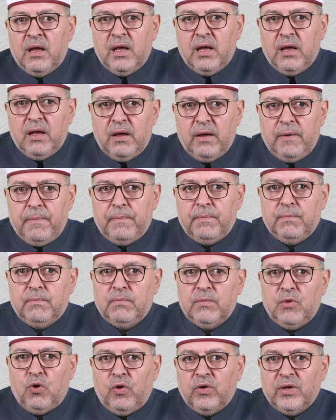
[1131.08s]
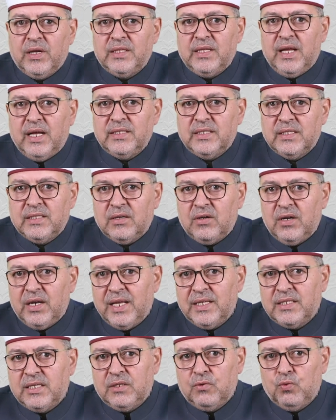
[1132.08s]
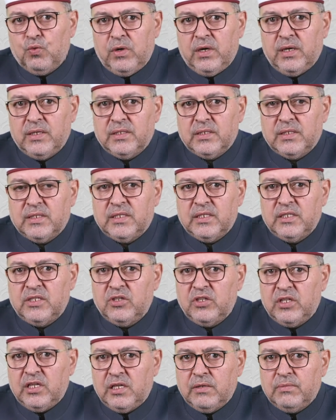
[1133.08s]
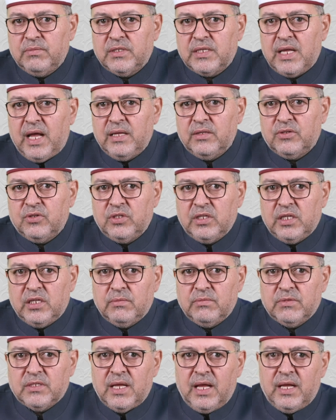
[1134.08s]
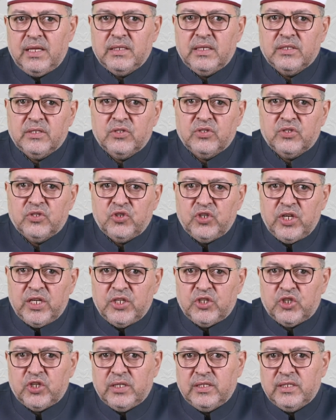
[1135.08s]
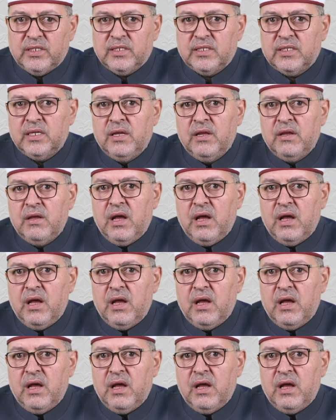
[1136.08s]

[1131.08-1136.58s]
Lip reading: organizes related words, synonyms, antonyms, and associations